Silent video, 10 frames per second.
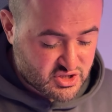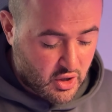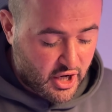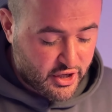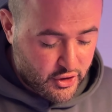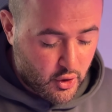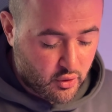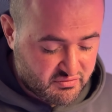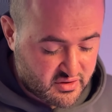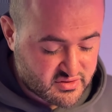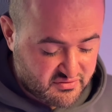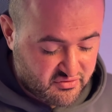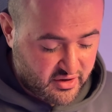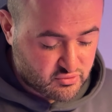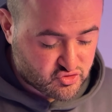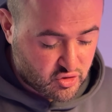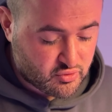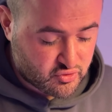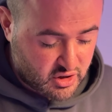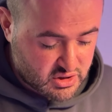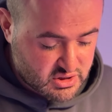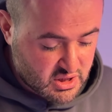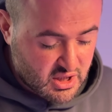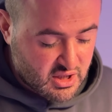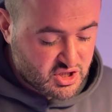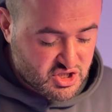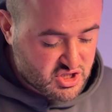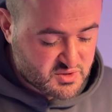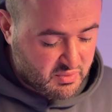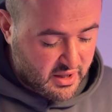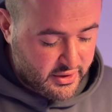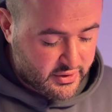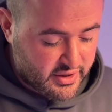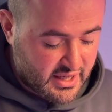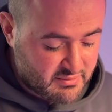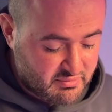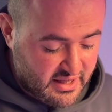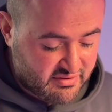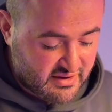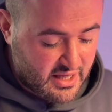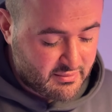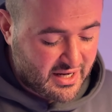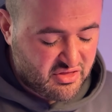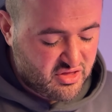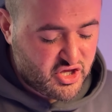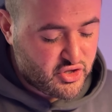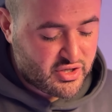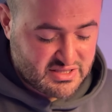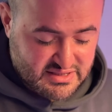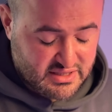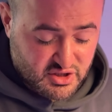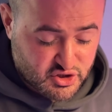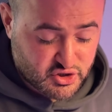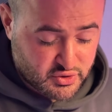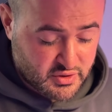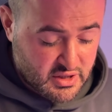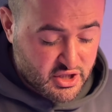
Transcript: So I know if there's a frame drop or not, just by looking and playing the game. And I think you can tell too.